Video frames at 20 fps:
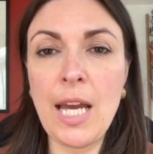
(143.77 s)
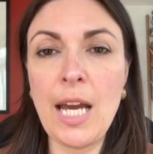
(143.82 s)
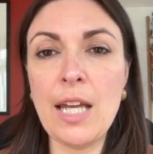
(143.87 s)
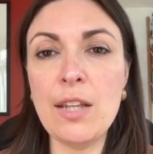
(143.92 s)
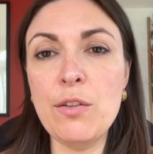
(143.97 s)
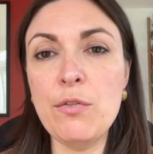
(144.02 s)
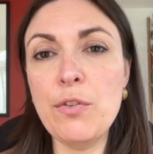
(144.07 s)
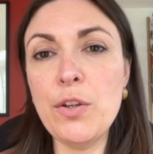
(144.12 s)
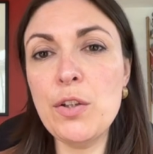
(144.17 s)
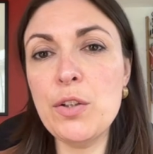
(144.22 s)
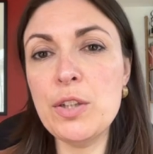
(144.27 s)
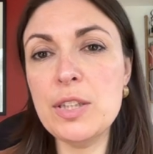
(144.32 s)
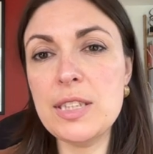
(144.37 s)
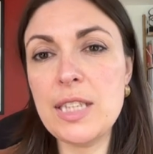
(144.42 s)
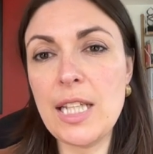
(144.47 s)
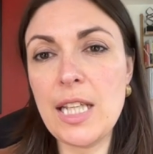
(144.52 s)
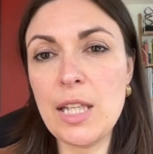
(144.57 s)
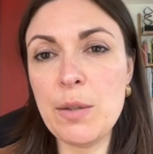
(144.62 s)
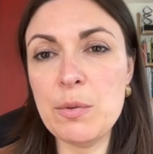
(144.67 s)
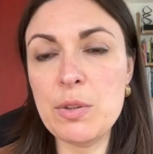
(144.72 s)
And the focus
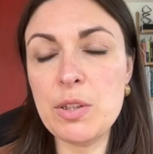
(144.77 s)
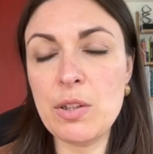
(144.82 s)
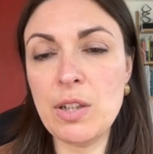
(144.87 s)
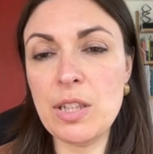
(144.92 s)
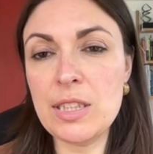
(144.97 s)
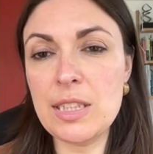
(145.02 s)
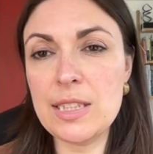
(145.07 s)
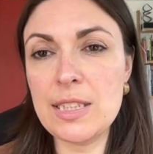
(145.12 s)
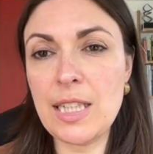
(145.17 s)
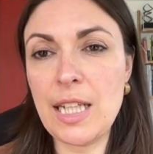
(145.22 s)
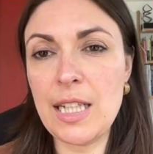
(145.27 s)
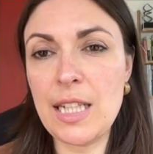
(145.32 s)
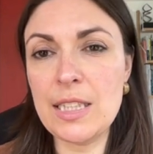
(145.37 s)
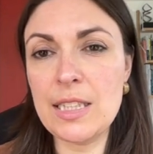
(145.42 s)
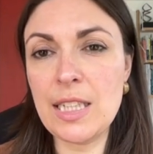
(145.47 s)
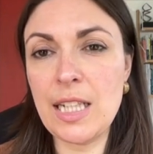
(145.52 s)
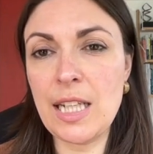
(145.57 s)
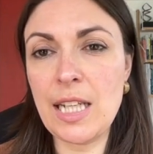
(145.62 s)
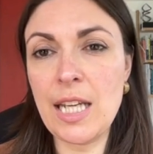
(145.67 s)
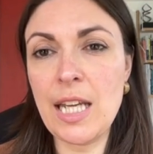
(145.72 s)
here was on
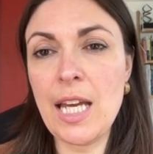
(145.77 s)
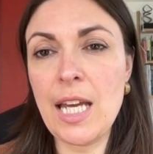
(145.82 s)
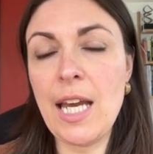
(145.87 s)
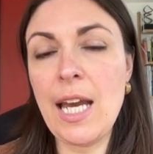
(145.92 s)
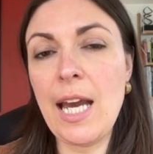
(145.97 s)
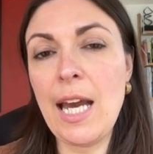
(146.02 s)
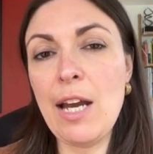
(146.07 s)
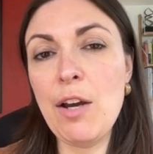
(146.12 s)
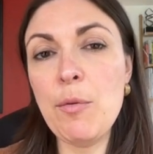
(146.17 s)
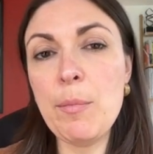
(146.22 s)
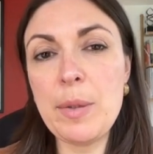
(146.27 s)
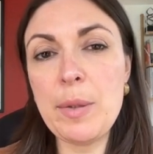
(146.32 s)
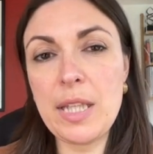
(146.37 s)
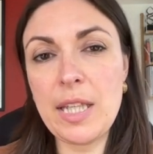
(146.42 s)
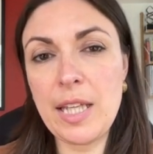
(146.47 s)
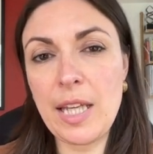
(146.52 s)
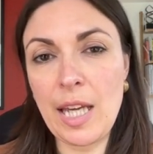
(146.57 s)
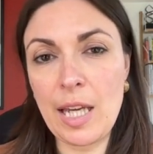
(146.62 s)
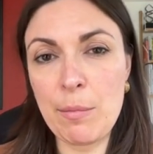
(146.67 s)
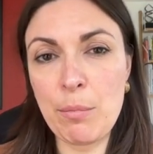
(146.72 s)
understanding how
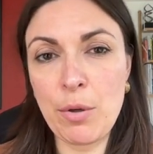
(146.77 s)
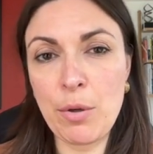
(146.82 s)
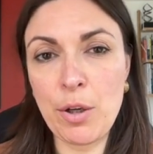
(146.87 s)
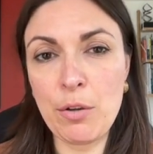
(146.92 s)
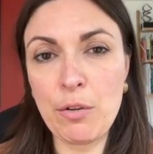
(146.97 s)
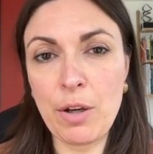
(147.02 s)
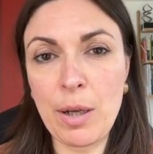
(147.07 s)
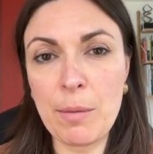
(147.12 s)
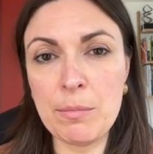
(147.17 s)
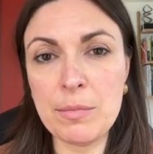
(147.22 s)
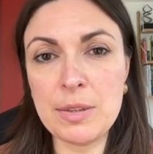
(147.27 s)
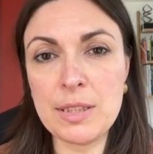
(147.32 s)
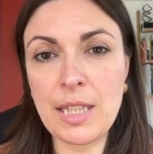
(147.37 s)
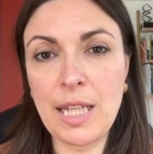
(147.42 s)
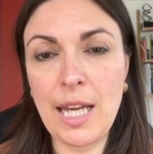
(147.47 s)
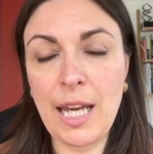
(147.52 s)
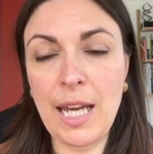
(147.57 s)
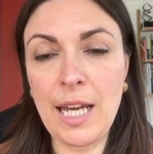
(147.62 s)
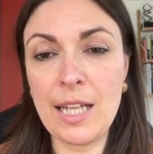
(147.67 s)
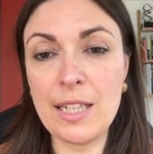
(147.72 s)
BEK programmes
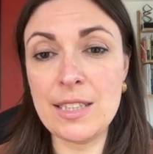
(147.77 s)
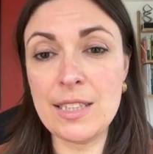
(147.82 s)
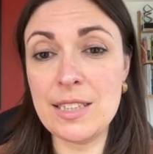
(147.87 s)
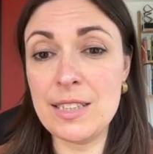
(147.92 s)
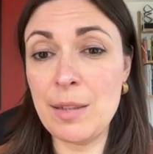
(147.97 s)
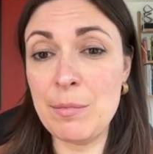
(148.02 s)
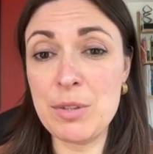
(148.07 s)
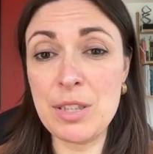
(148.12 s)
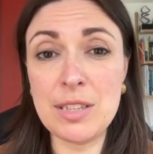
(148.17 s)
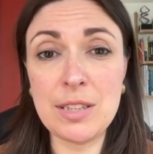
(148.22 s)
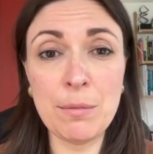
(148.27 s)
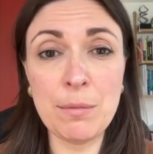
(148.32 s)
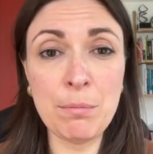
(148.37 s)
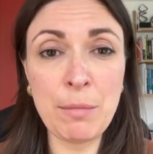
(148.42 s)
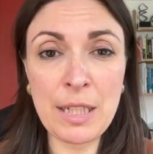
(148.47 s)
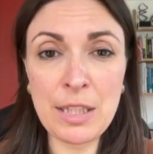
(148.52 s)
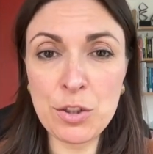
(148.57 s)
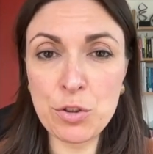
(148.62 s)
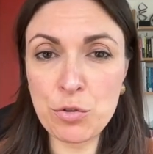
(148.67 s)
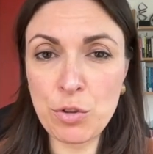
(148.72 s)
had attempted to
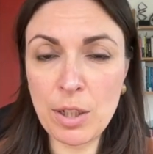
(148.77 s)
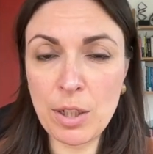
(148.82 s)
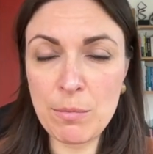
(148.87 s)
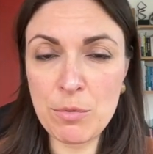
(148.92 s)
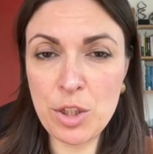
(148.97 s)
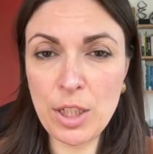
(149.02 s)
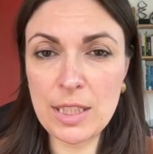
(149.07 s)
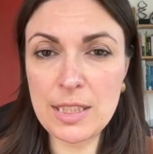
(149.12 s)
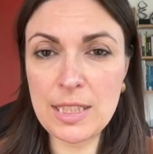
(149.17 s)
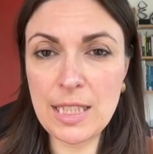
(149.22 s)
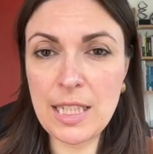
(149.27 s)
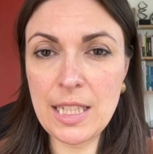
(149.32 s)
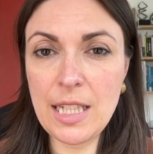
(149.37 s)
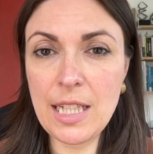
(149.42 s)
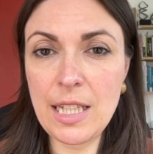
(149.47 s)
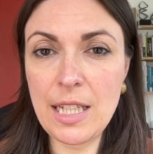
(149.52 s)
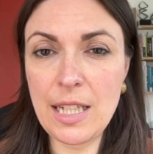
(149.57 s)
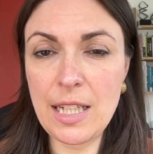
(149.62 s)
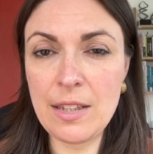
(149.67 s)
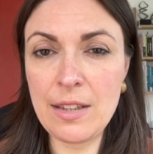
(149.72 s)
mainstream GESI
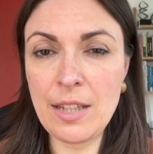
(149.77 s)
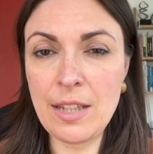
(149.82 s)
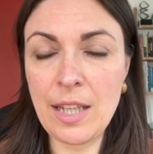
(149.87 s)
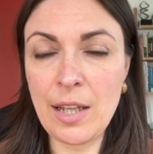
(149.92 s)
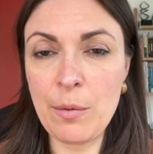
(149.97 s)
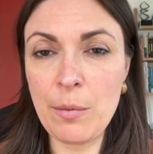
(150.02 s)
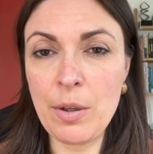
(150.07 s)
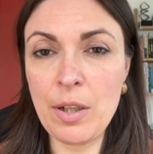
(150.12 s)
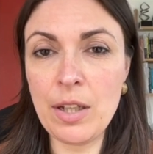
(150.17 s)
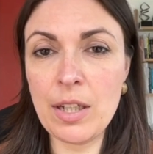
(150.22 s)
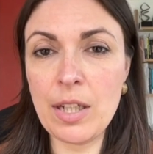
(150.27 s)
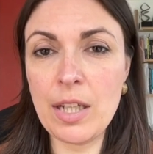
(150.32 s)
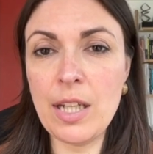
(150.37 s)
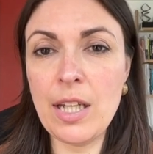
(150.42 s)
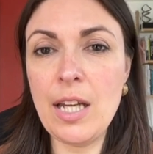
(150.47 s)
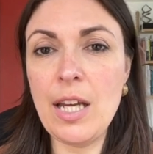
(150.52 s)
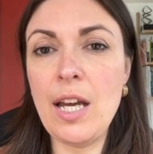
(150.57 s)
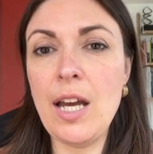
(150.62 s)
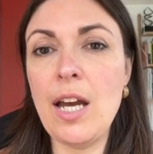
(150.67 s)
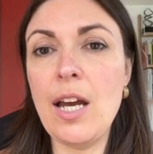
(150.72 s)
in their work,
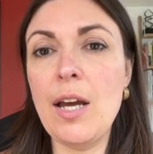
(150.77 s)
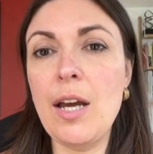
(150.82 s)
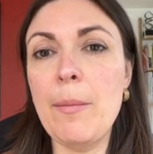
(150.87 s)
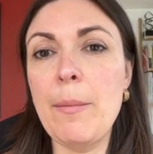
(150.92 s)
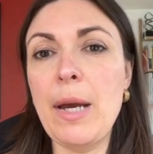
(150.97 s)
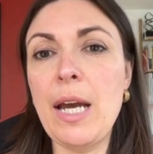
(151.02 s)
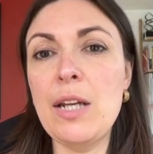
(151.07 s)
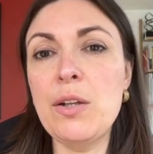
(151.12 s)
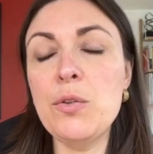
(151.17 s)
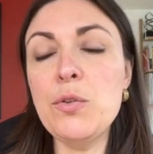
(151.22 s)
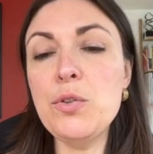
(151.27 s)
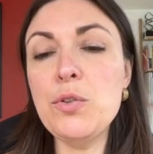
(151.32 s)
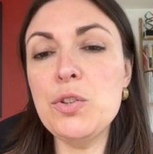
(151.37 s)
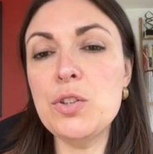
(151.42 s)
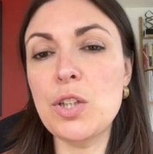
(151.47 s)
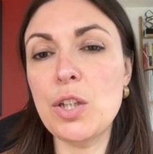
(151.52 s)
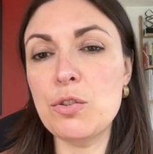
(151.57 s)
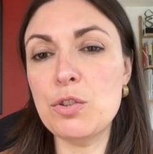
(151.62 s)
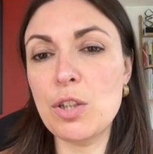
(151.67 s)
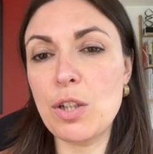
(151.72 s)
and
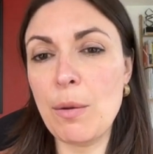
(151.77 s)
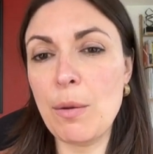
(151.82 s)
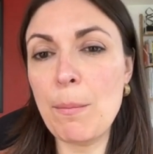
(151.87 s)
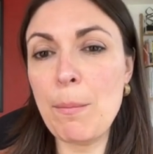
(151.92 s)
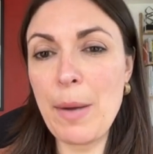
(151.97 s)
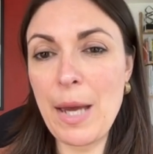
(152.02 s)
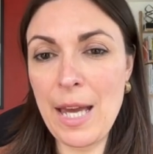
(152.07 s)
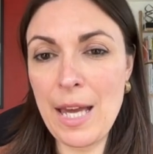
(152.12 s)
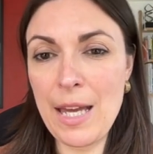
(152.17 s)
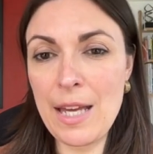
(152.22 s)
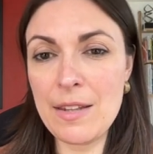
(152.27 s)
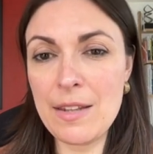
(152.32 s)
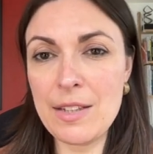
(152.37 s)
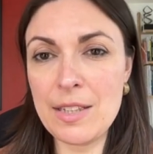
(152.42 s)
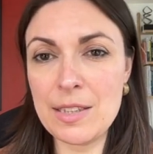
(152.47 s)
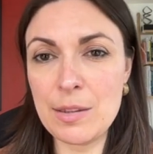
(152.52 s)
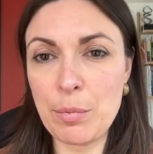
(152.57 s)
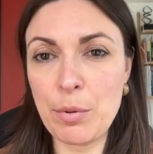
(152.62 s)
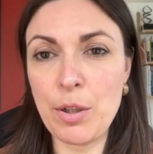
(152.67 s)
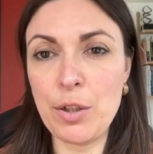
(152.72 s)
also to compare
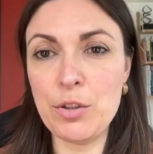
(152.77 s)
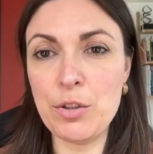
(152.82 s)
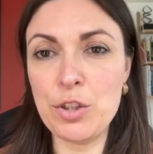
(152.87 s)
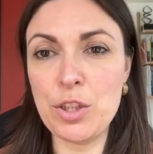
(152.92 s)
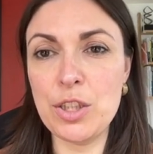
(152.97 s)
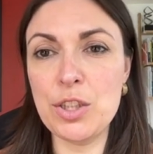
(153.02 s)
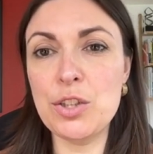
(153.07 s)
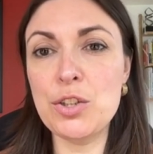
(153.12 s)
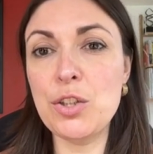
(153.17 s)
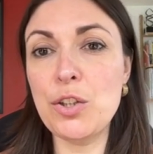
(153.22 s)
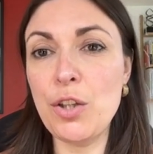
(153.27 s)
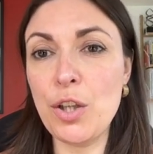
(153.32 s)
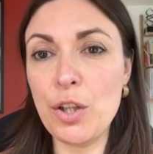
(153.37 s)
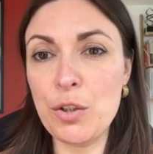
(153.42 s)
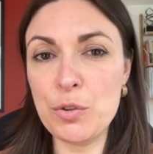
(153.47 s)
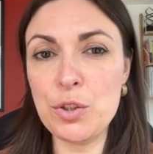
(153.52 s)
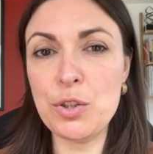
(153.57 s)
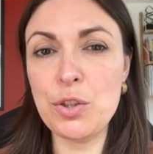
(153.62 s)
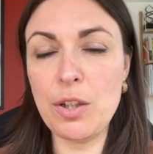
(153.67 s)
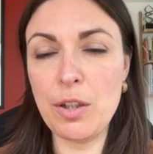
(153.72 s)
these approaches to
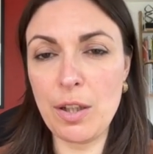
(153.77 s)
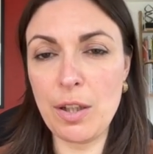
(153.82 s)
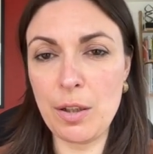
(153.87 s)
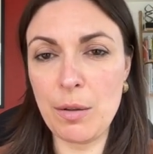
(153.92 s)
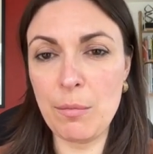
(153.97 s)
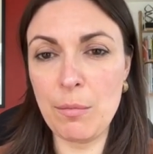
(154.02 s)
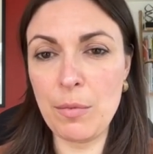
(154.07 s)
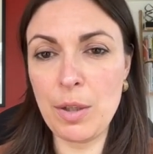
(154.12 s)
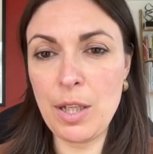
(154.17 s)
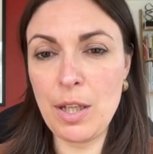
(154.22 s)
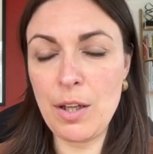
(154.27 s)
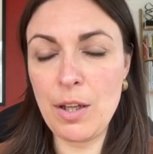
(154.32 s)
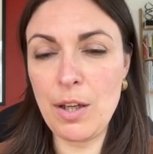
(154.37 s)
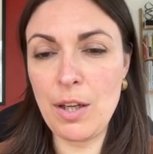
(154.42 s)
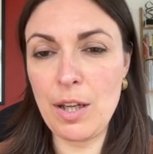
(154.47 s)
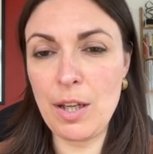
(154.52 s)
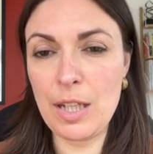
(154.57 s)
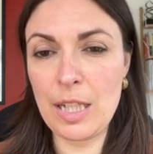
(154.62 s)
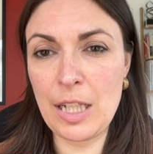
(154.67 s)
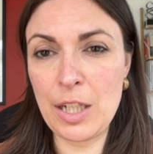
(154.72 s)
those
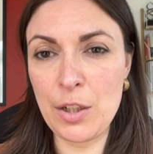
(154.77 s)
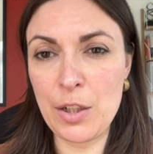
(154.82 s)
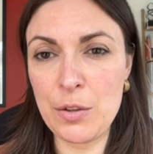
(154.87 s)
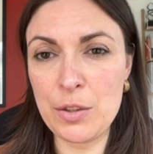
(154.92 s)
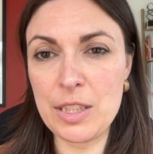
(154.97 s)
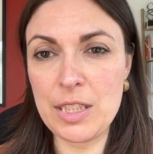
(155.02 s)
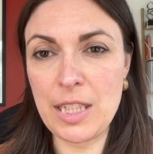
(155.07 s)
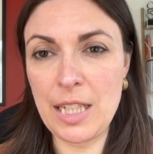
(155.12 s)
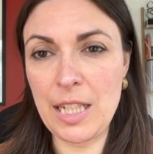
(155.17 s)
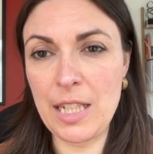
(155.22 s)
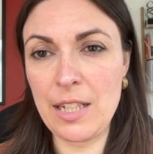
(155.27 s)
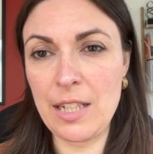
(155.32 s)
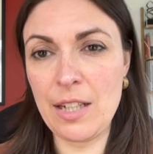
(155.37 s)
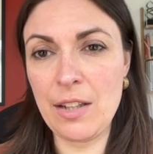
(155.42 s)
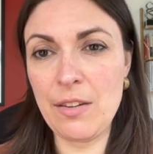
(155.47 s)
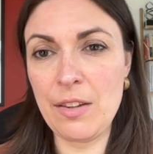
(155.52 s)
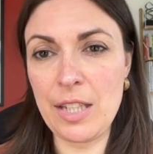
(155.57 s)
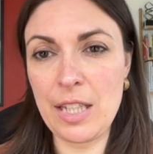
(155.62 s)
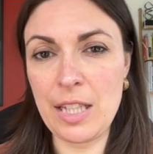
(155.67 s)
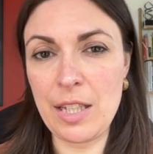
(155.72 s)
included
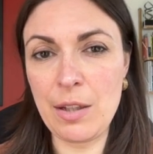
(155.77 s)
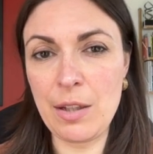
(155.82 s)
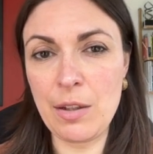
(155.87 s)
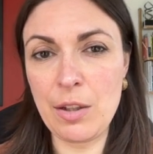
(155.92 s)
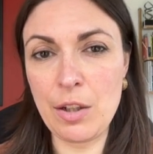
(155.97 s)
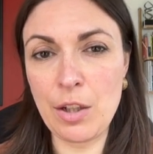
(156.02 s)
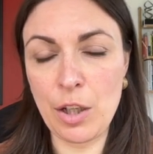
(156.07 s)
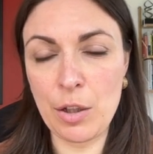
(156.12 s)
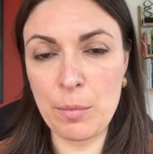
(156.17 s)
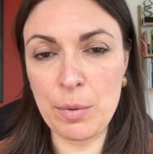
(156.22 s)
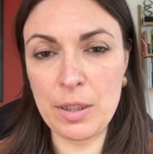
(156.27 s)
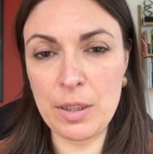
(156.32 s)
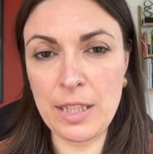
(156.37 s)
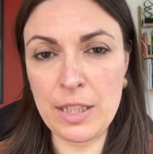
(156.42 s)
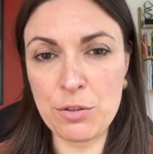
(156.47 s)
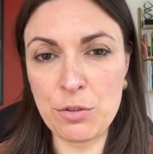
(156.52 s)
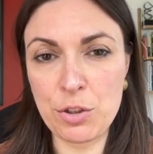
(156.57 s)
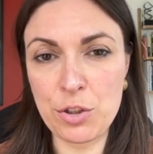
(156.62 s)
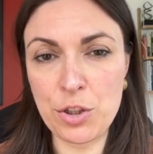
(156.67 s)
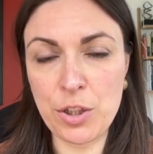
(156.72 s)
in the global
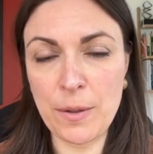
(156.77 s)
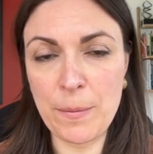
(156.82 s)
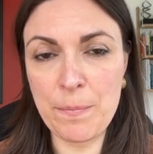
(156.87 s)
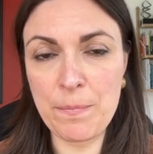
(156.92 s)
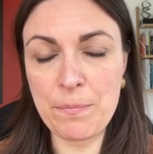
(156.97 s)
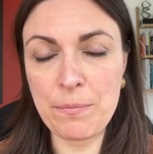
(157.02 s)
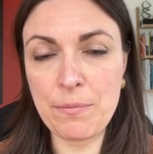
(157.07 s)
literature.